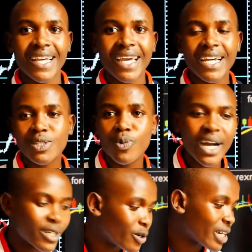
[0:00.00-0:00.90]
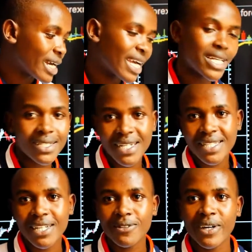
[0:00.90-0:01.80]
as $1, as less
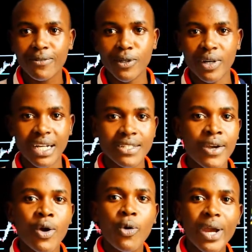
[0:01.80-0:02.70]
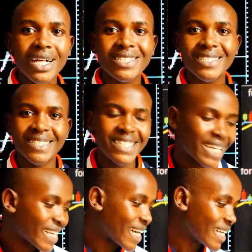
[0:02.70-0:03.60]
as $5, whereas
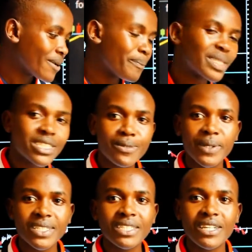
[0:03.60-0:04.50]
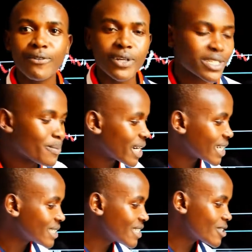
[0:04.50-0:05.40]
generally participating in the Forex
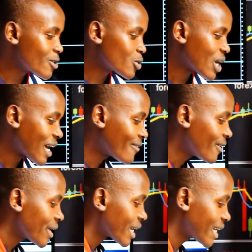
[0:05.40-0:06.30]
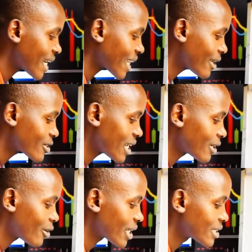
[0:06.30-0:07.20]
market needs you to have like
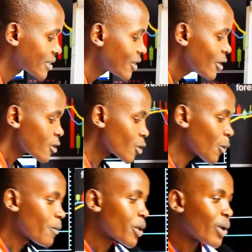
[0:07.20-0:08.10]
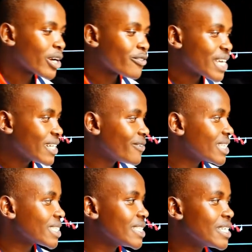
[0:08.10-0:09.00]
$1,000. So one of the
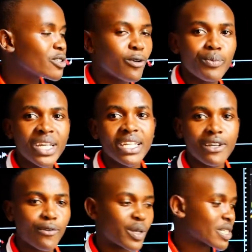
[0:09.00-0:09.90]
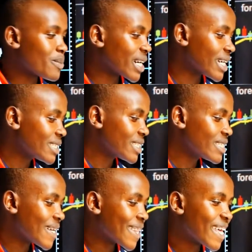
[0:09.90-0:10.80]
advantages of being in the Forex market is
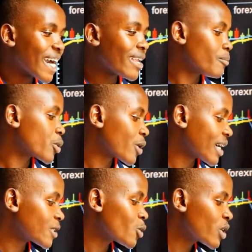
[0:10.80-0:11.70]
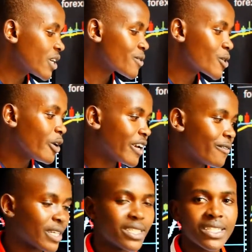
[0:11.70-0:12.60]
that there are brokers who gives you
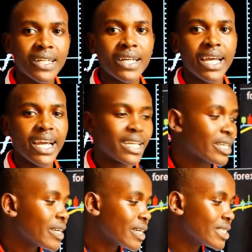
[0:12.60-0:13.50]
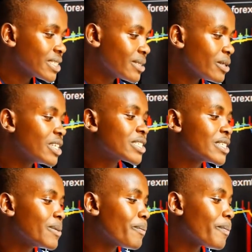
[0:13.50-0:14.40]
leverage, and
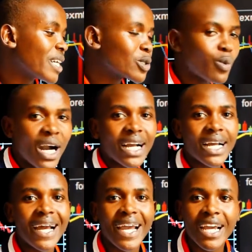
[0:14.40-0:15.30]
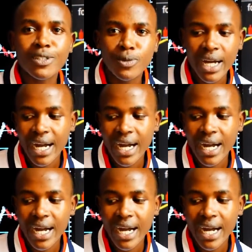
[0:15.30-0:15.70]
it might work as